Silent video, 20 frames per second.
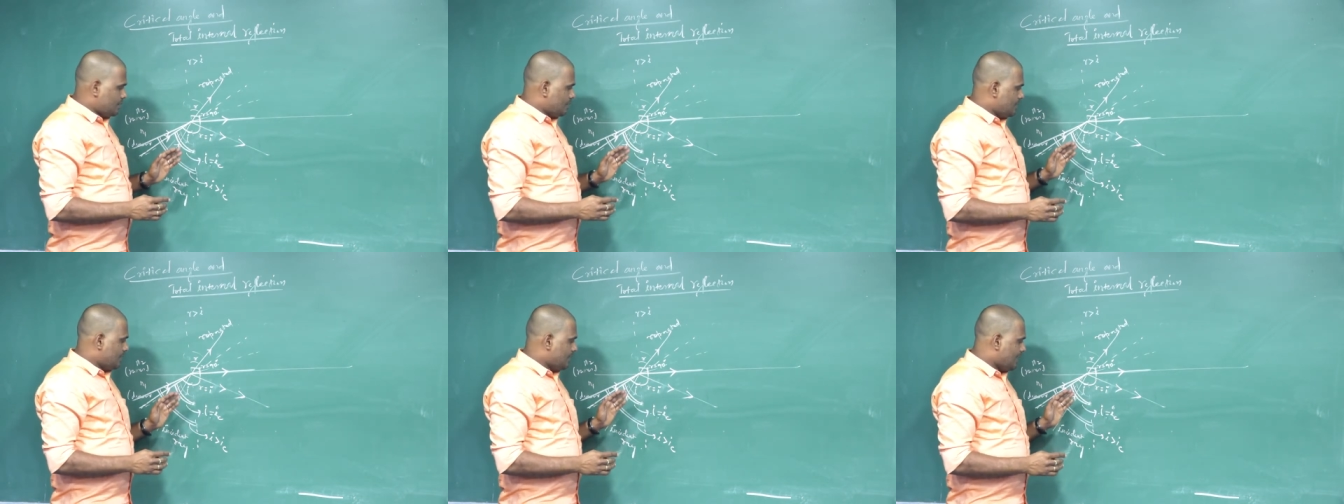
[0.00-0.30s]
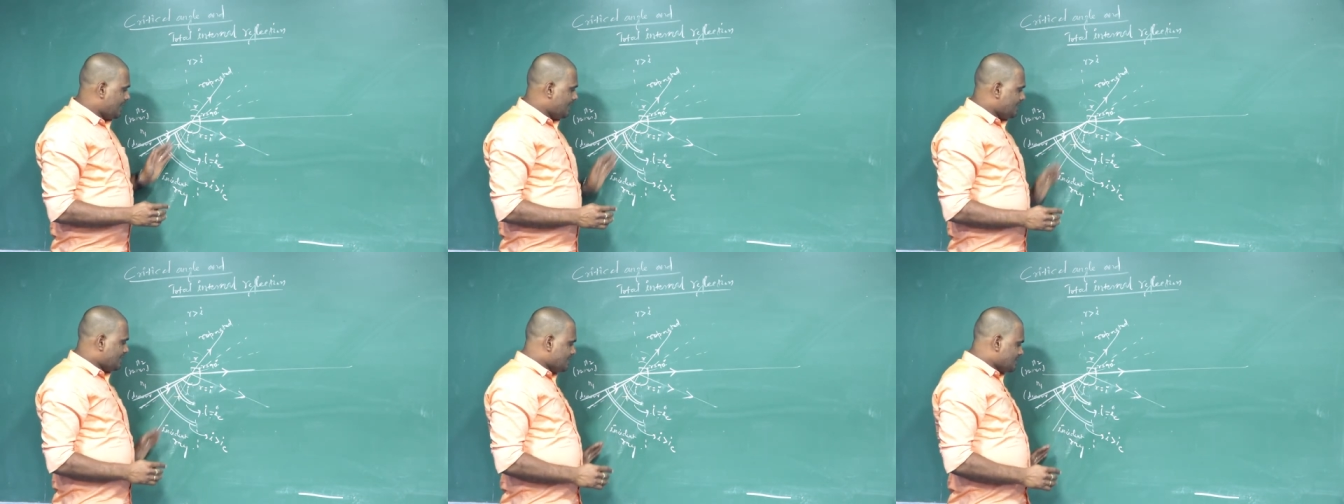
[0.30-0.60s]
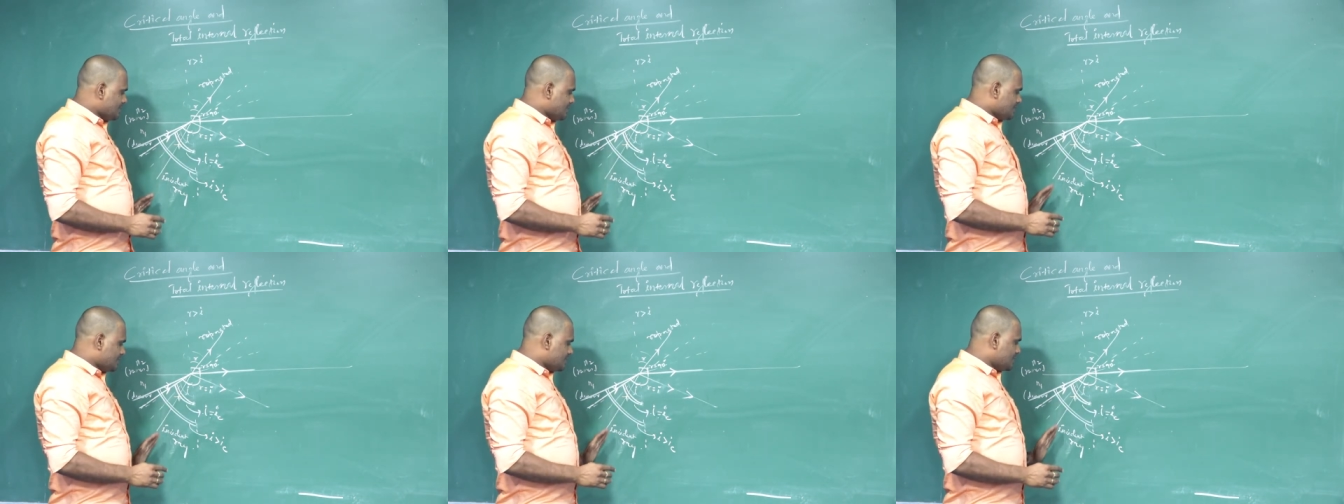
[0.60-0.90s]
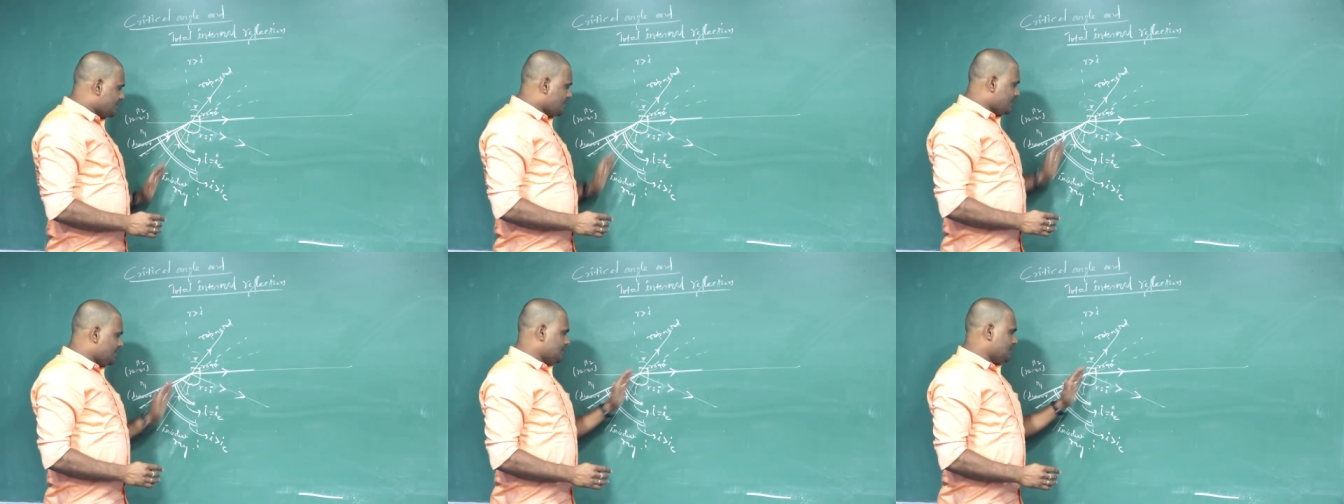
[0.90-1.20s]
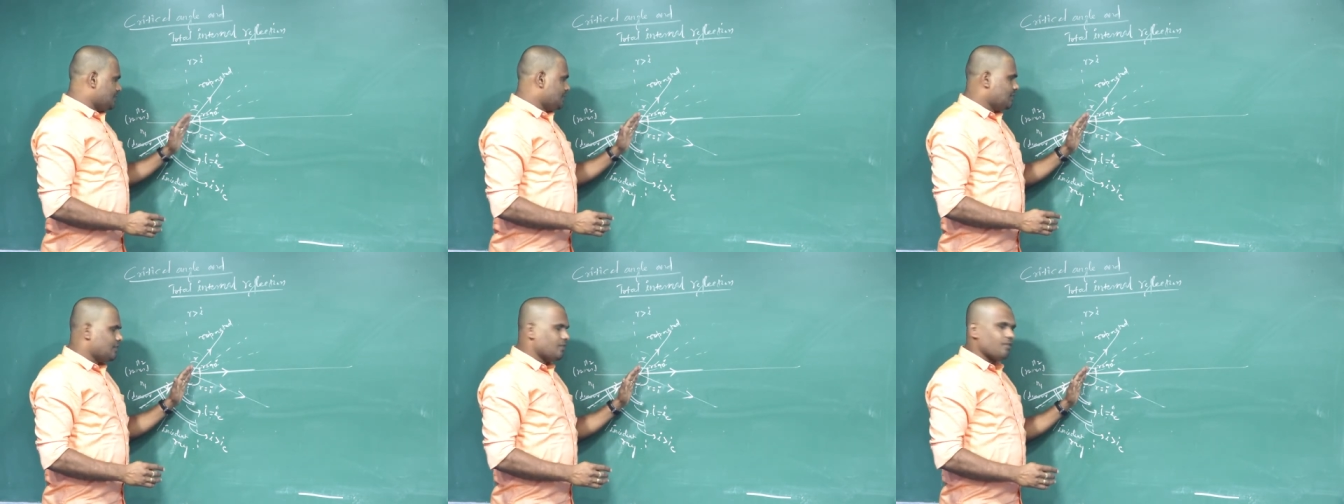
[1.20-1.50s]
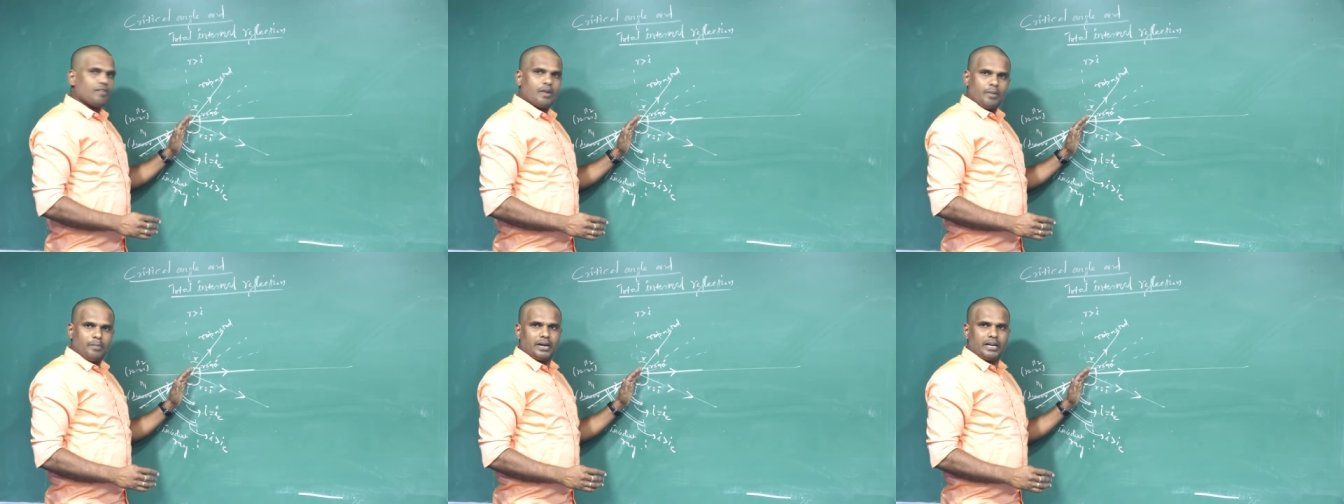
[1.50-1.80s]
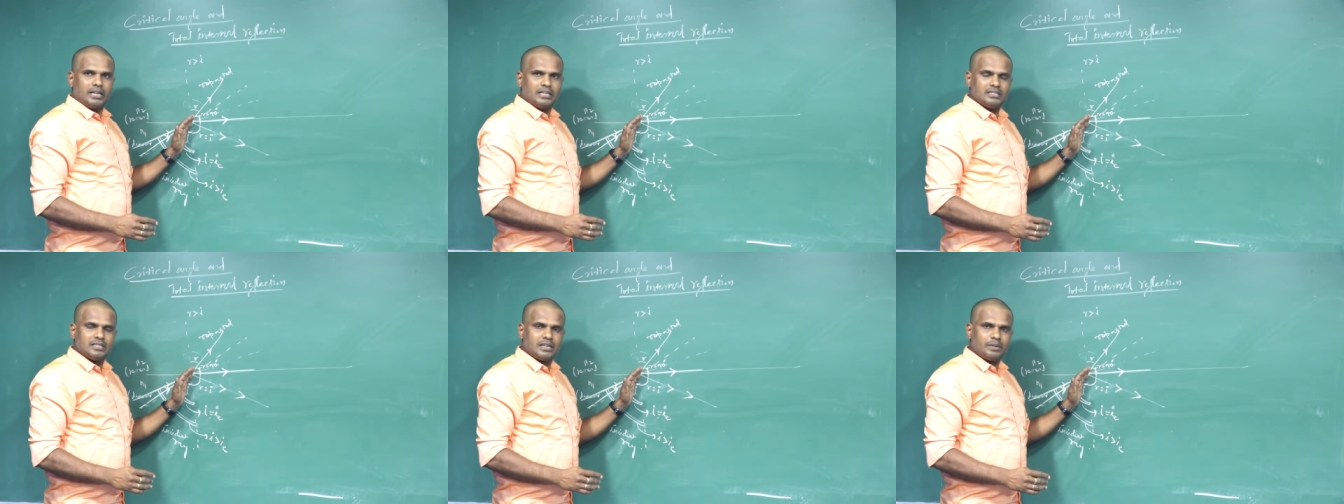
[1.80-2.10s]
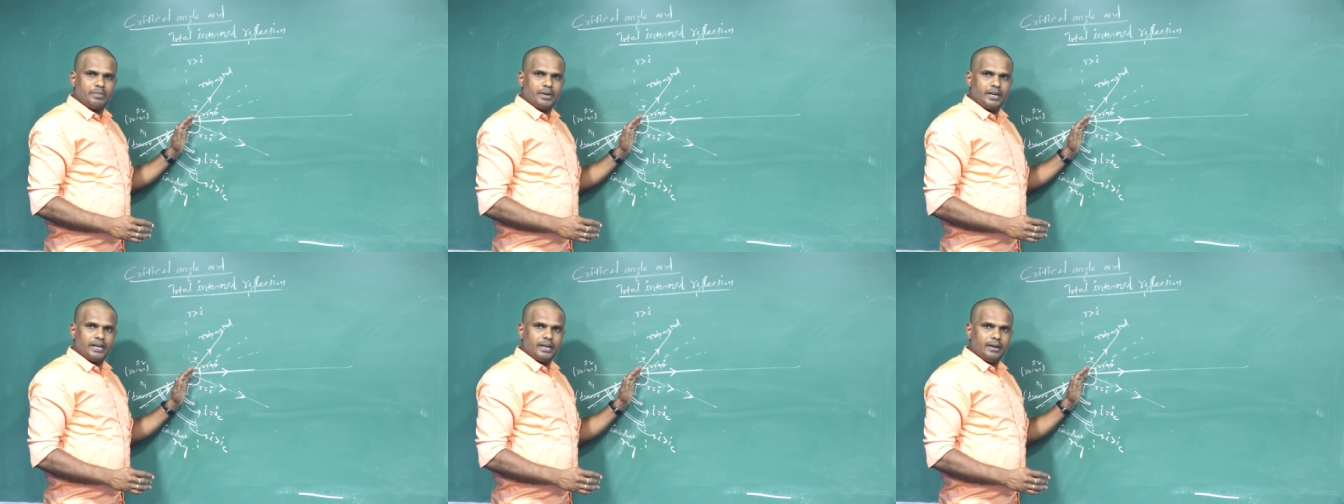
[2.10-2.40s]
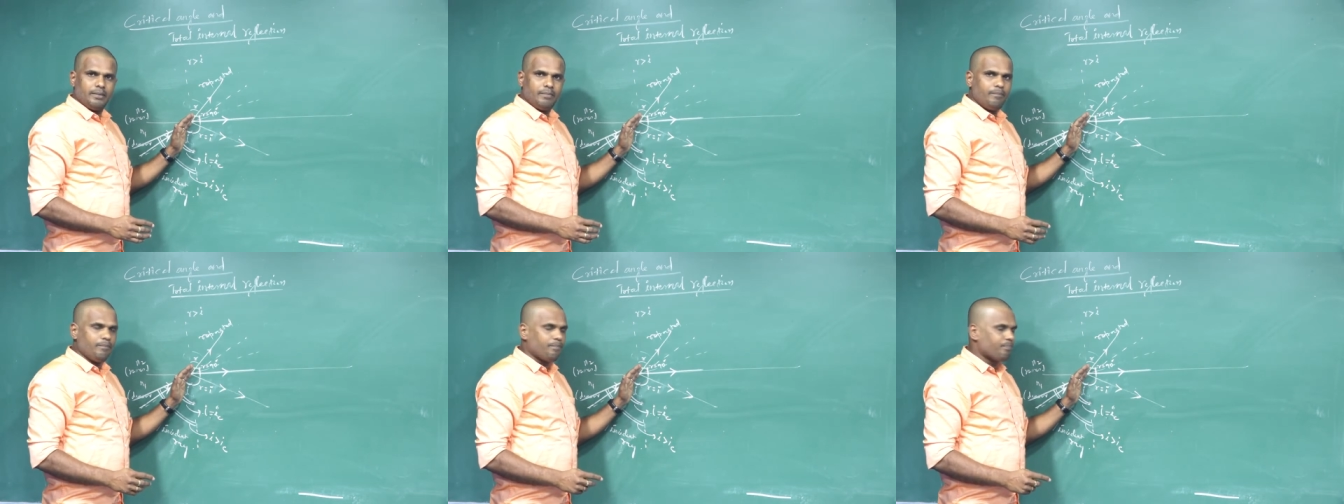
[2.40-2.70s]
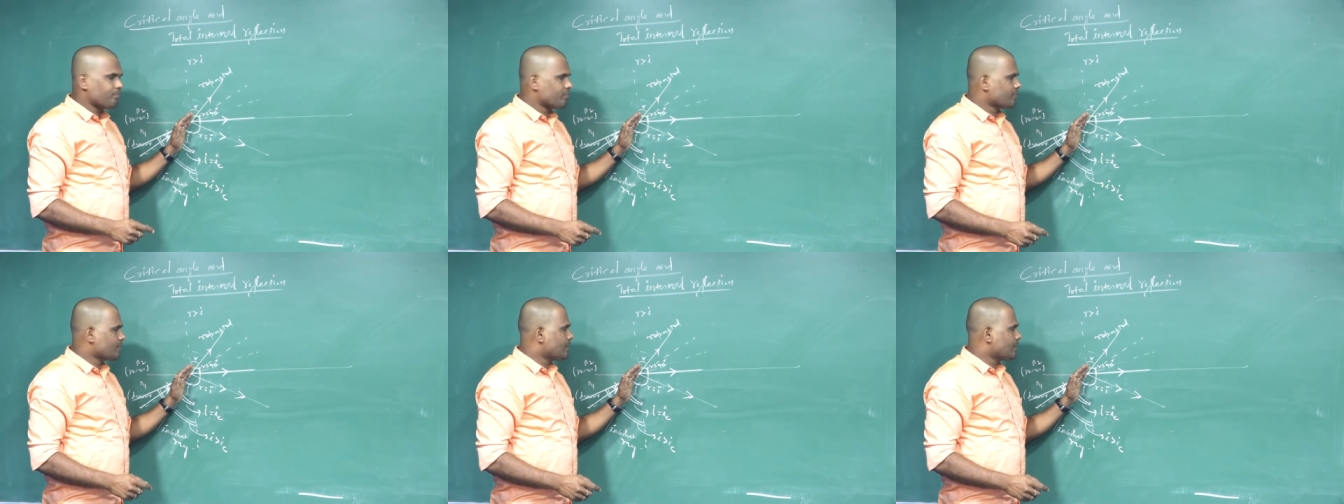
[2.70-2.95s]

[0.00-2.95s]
light is incident from a denser medium